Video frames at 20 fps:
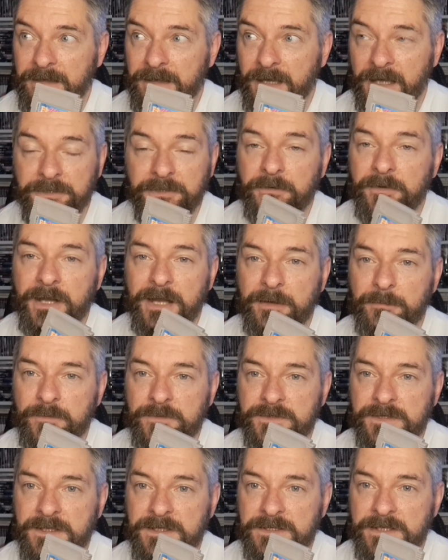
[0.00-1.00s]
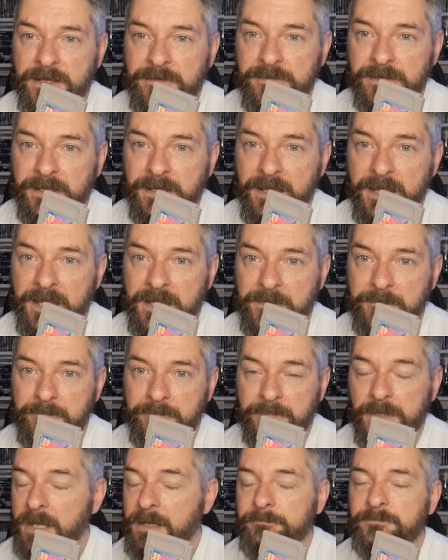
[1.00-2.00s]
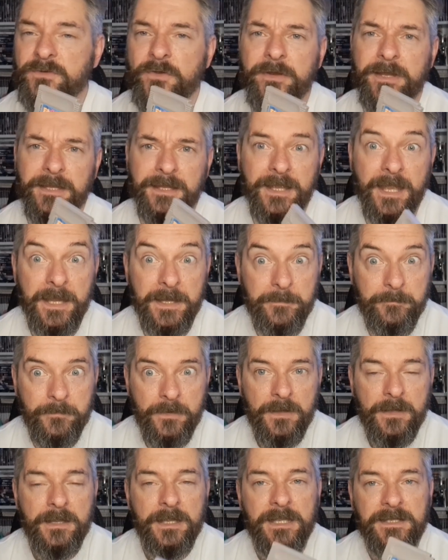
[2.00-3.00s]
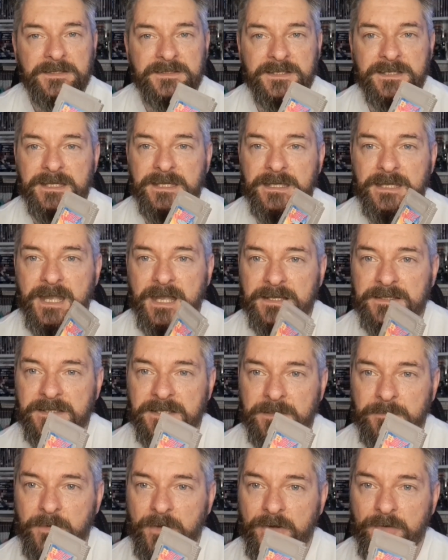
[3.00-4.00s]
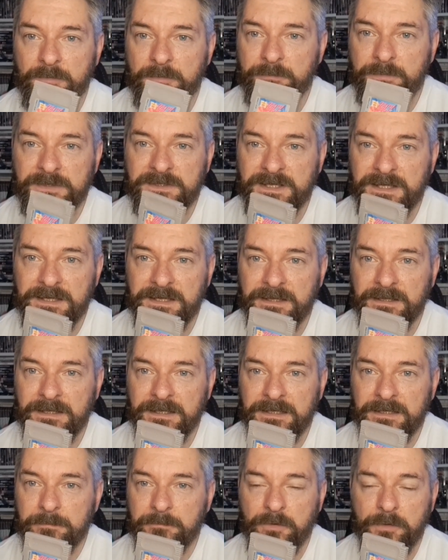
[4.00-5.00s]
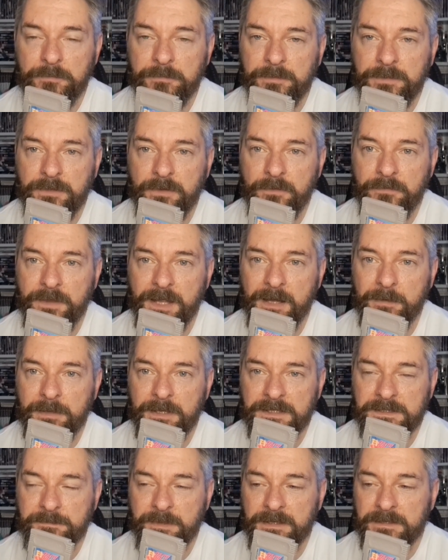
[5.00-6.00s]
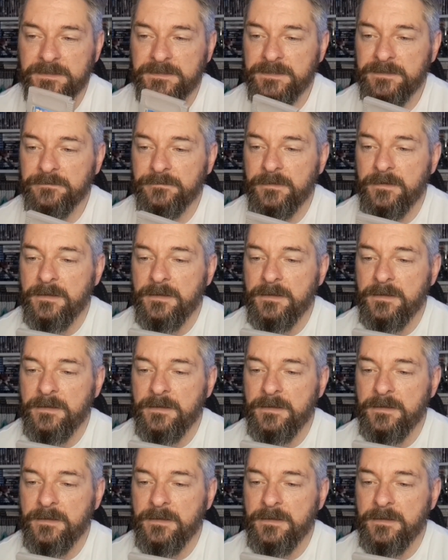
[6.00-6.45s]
I don't know how much these are in CEX at the moment, particularly. Probably not that expensive,